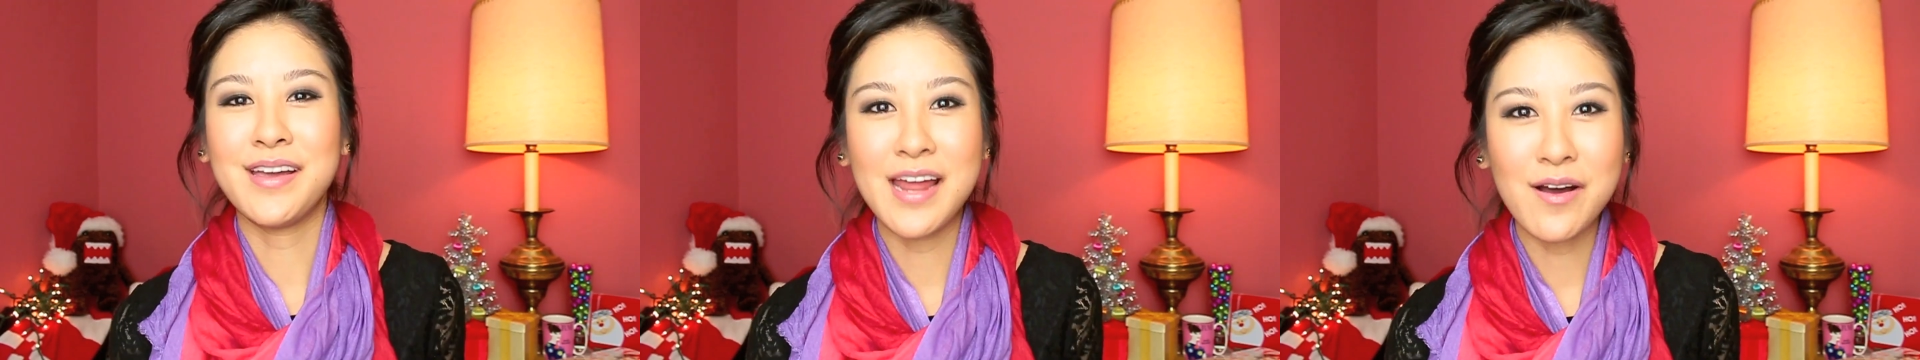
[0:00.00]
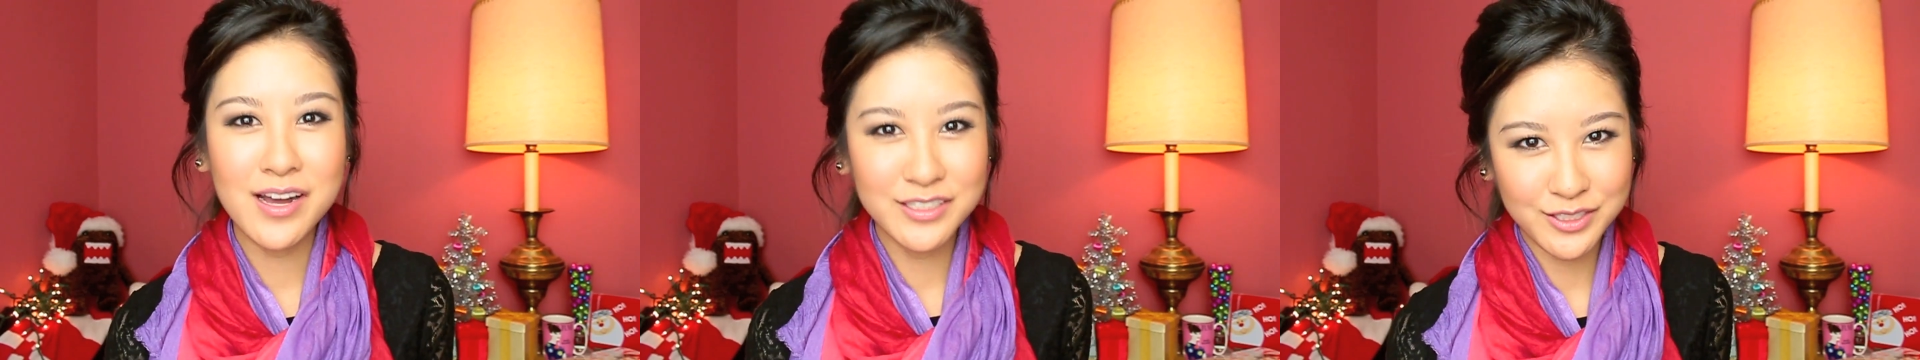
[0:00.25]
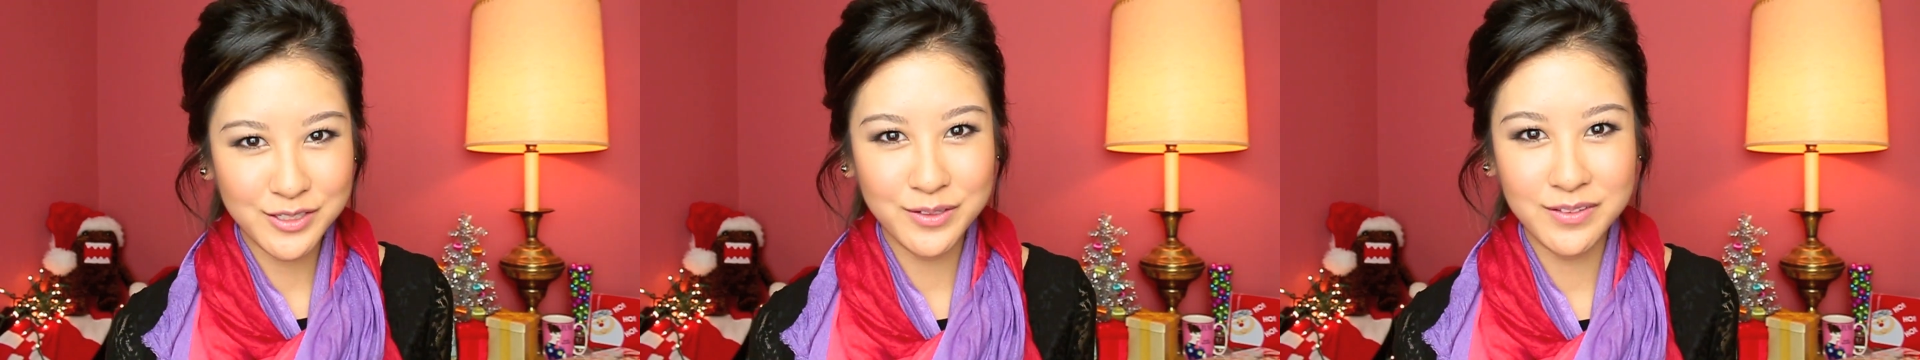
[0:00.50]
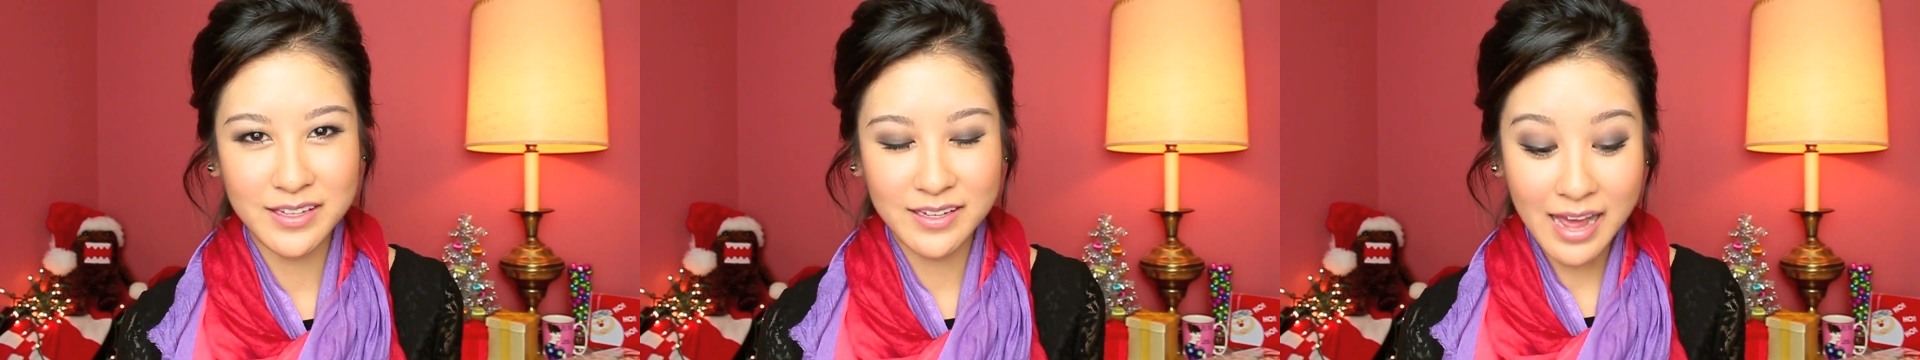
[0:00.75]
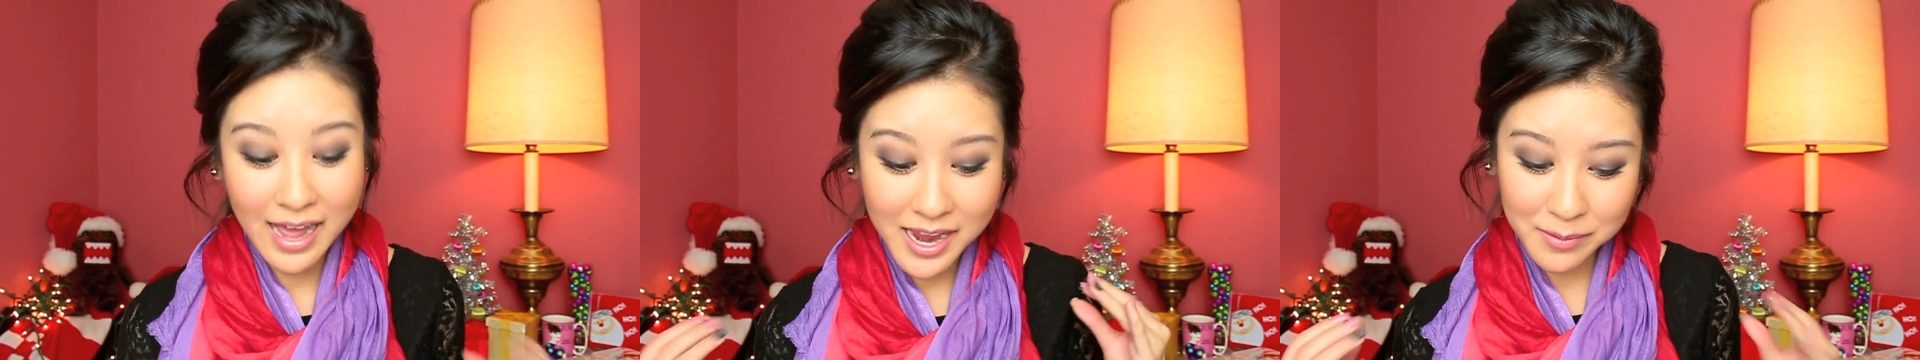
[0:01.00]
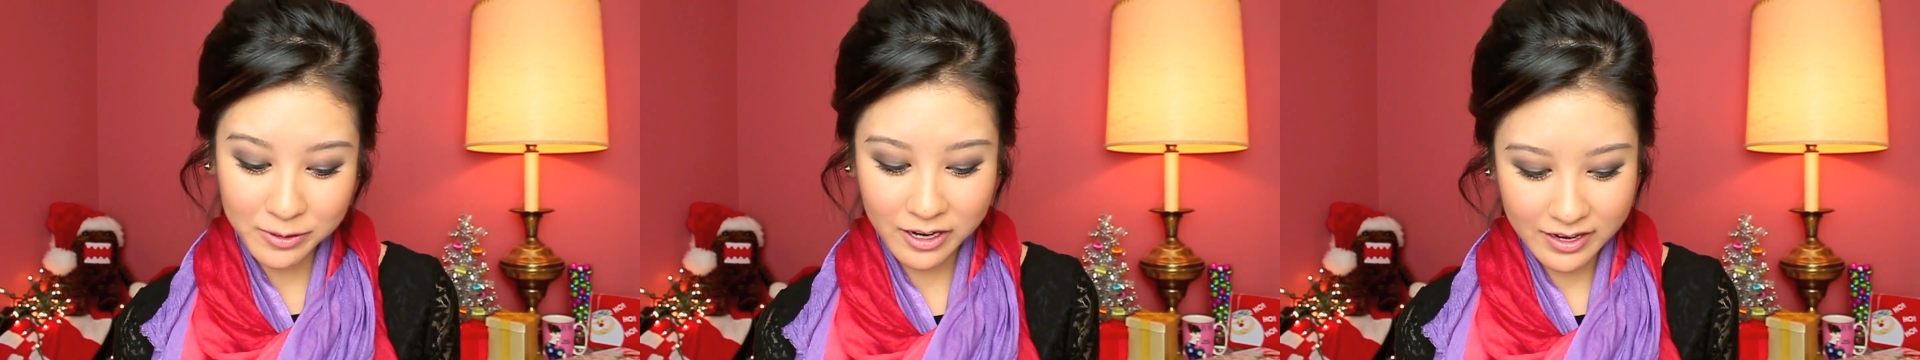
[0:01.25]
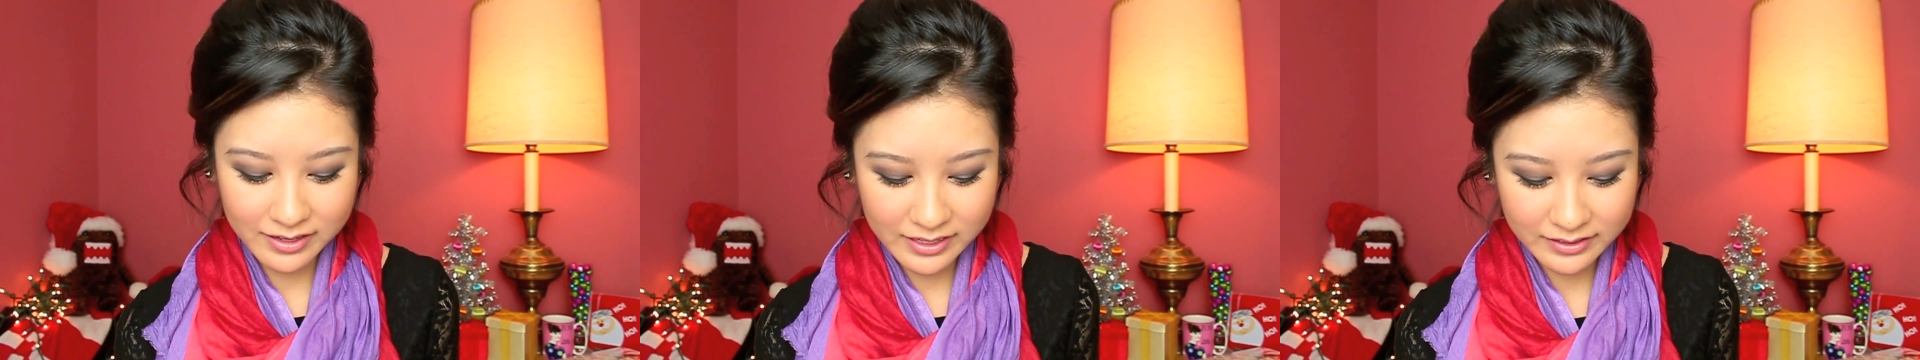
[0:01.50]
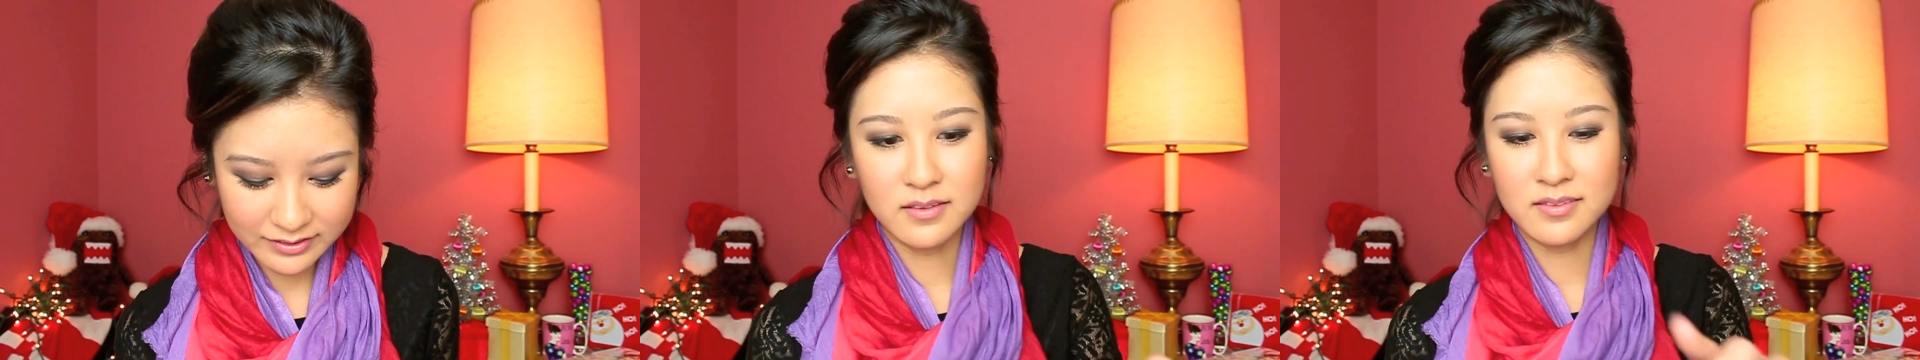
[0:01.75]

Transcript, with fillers: okay now on to the eye products the